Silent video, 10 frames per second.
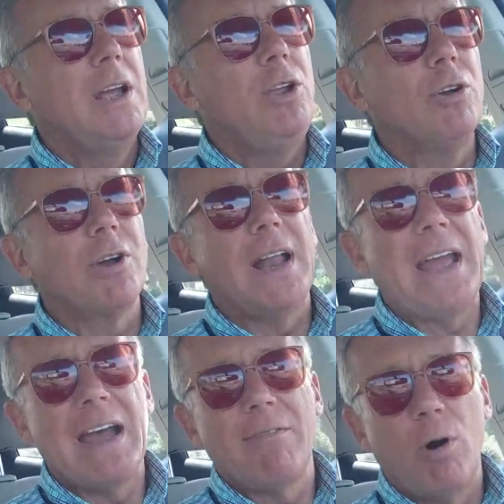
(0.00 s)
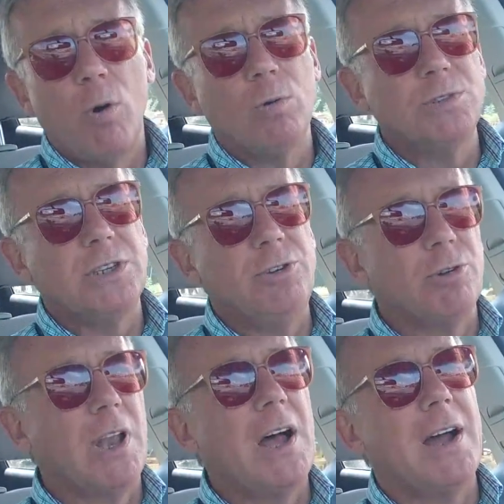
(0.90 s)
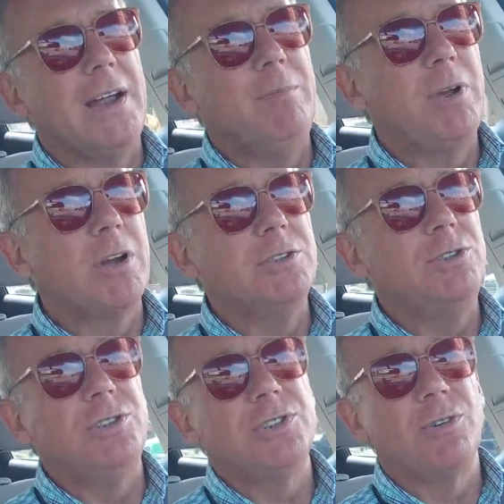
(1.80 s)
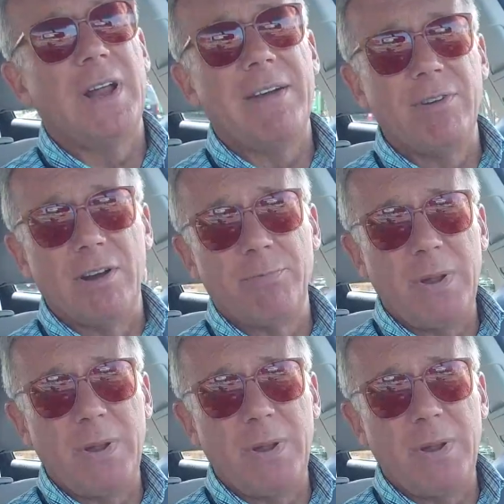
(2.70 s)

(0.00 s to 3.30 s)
you're going to have holes in your line because you just don't have enough